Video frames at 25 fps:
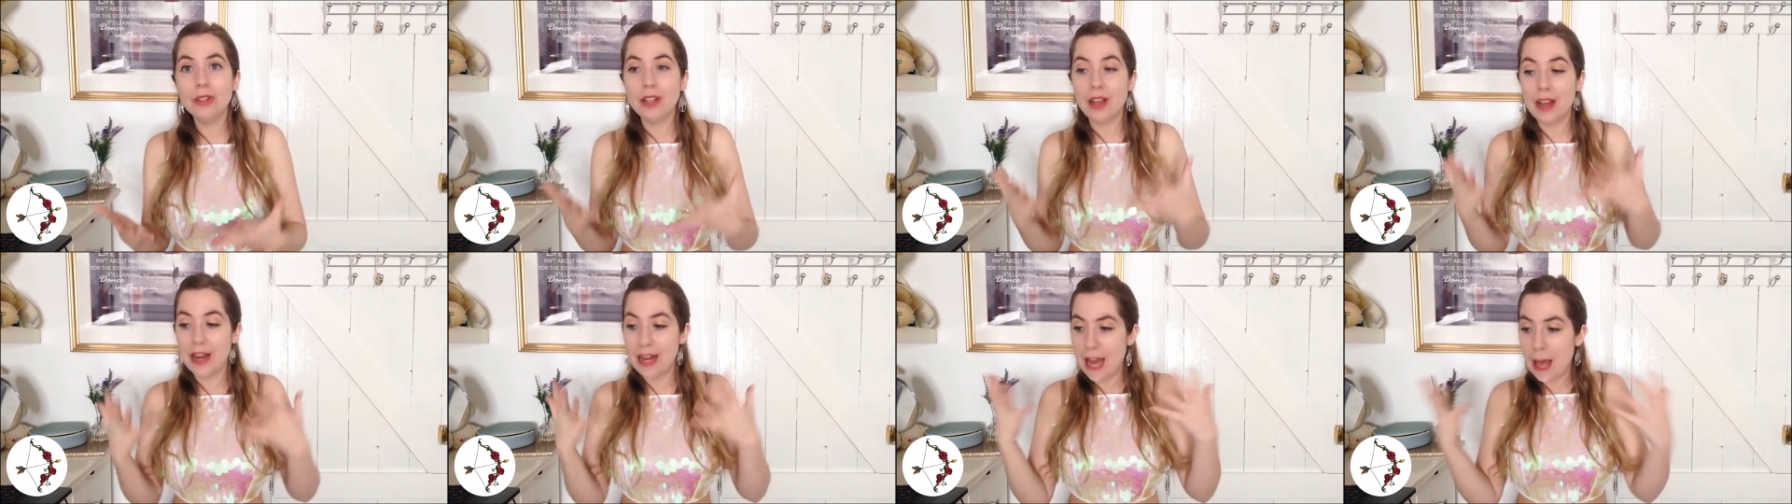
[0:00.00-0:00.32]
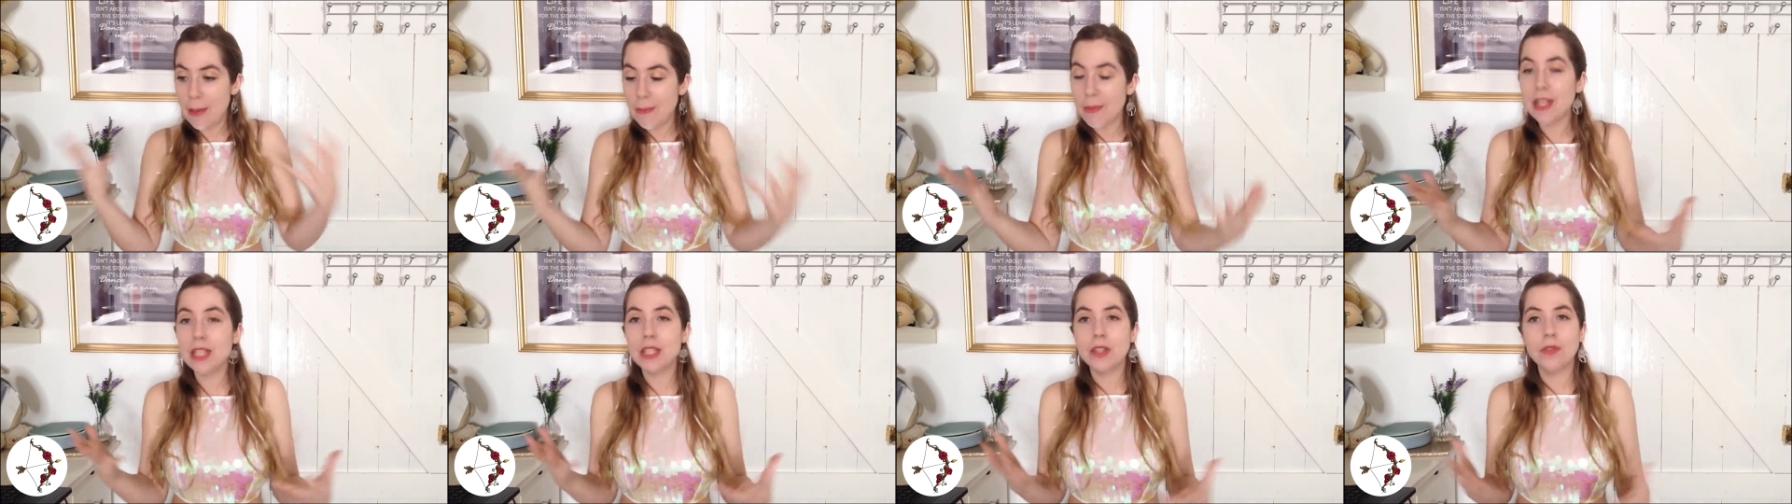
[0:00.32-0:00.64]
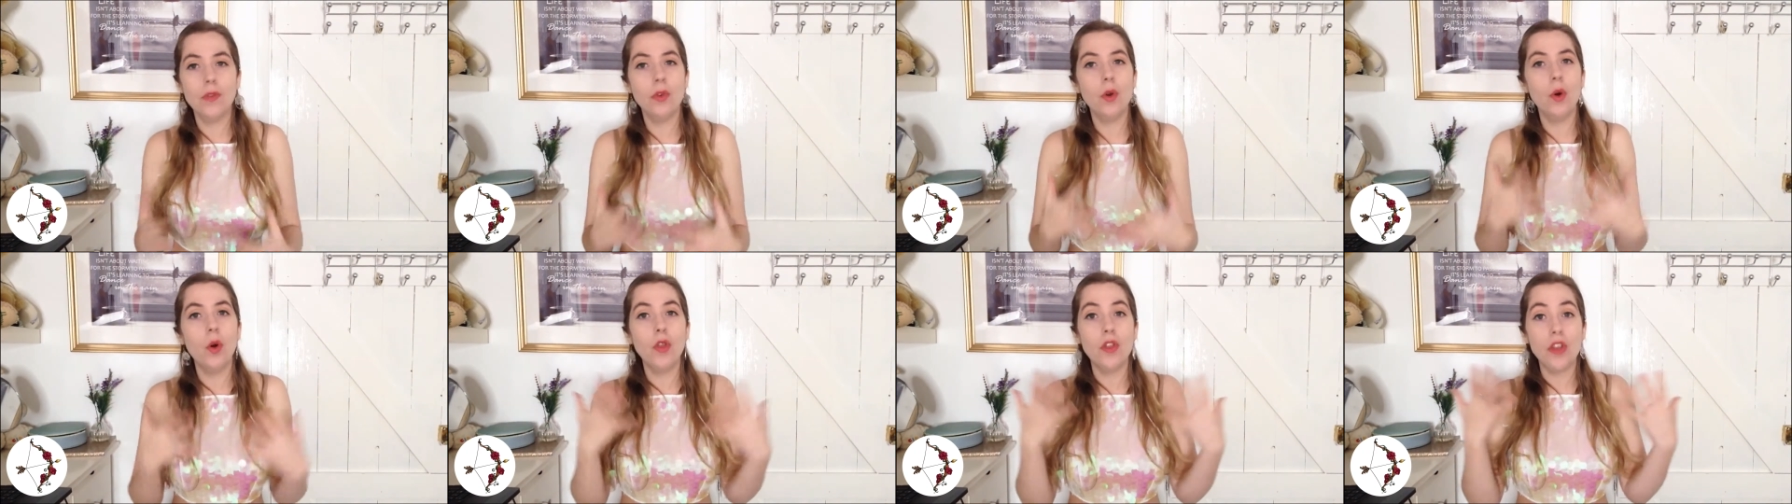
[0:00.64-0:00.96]
dilemmas
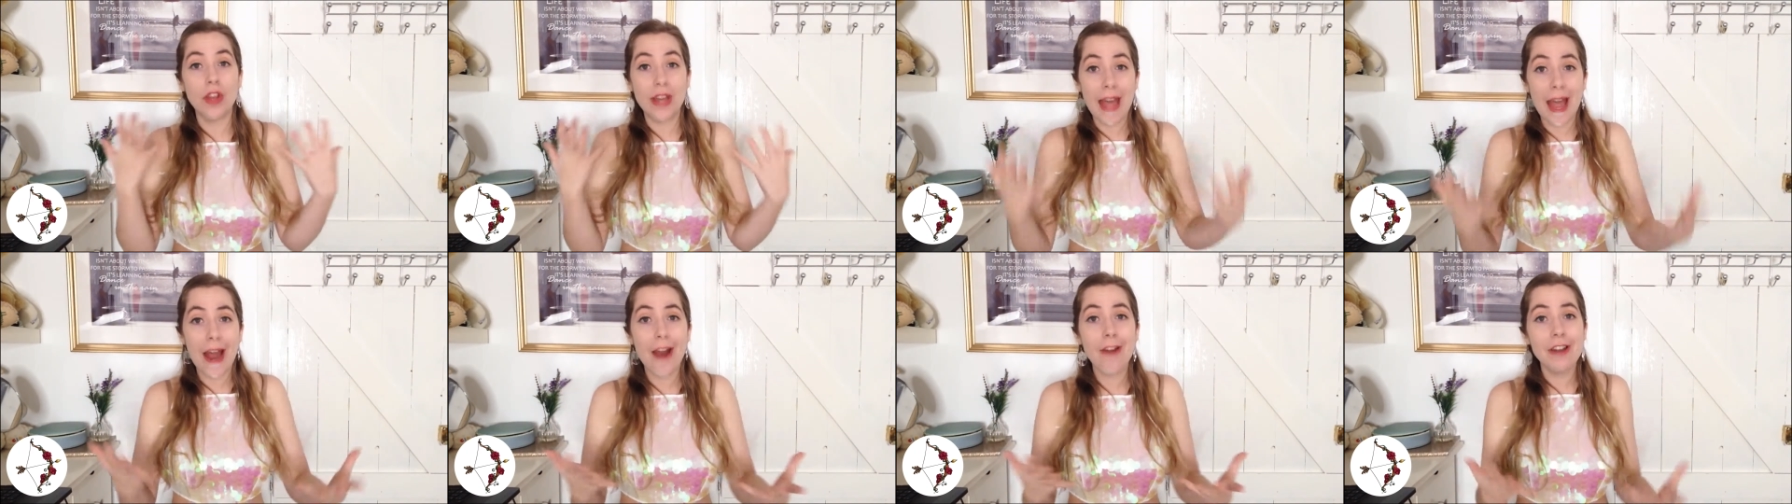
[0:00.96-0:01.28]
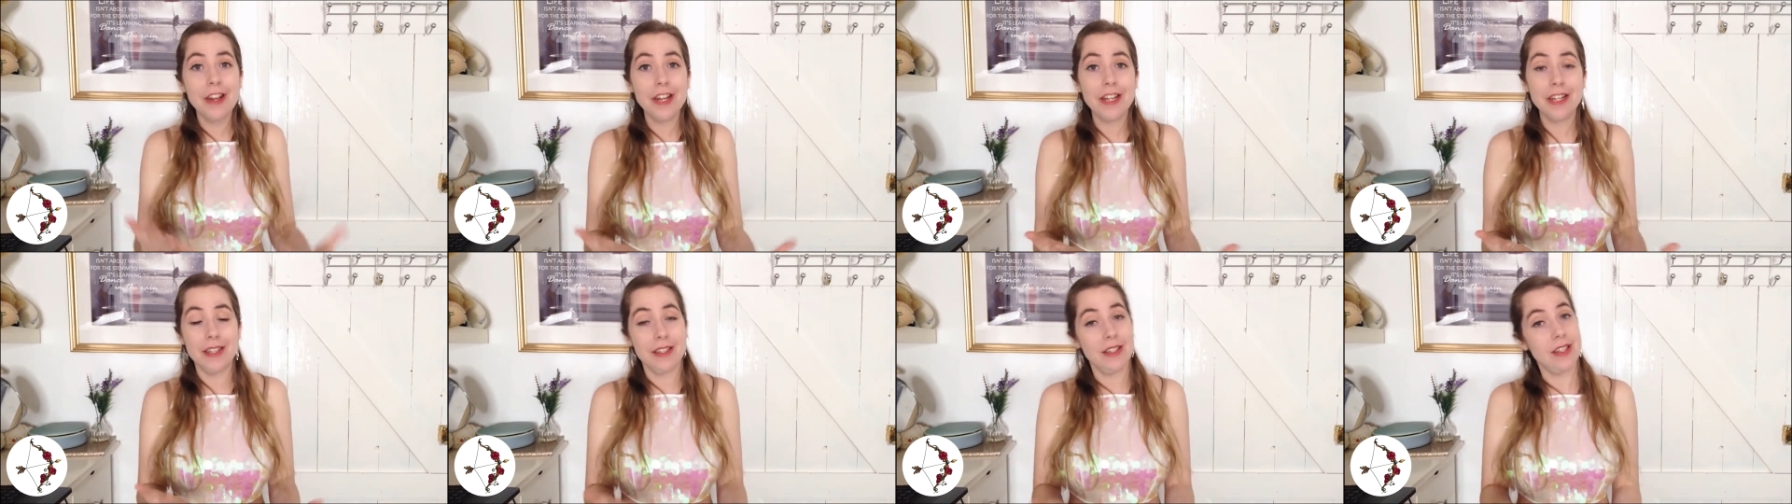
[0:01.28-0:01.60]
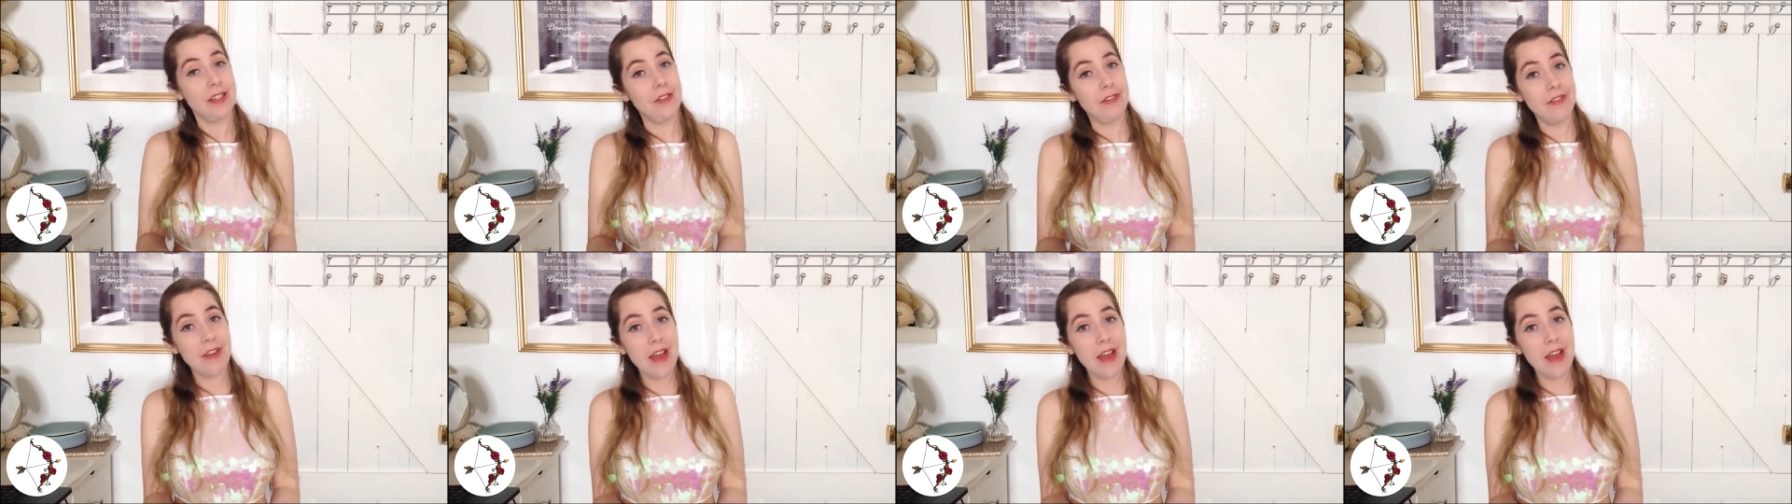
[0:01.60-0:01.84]
for the characters to